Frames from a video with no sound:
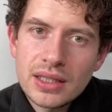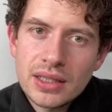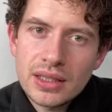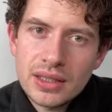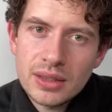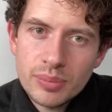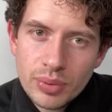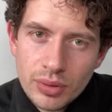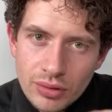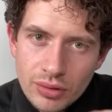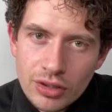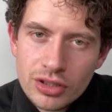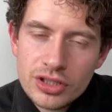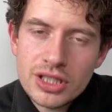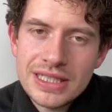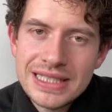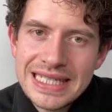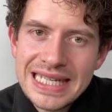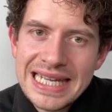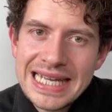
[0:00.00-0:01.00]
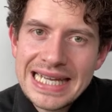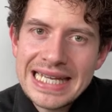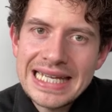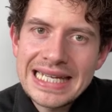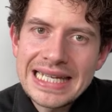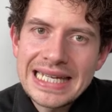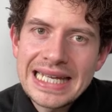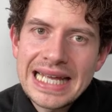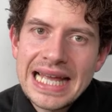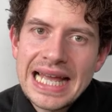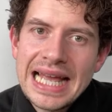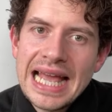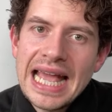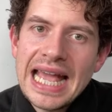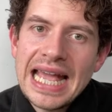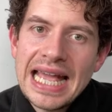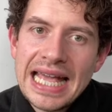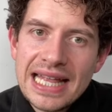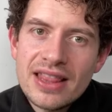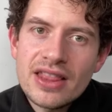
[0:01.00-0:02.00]
the porosity
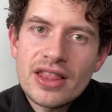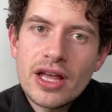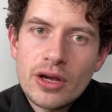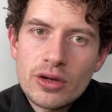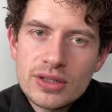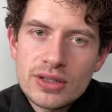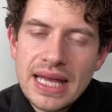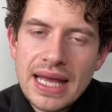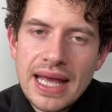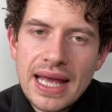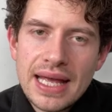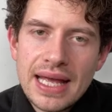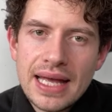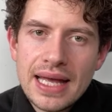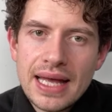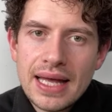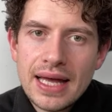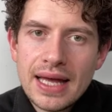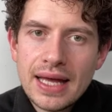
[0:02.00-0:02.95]
in those hair,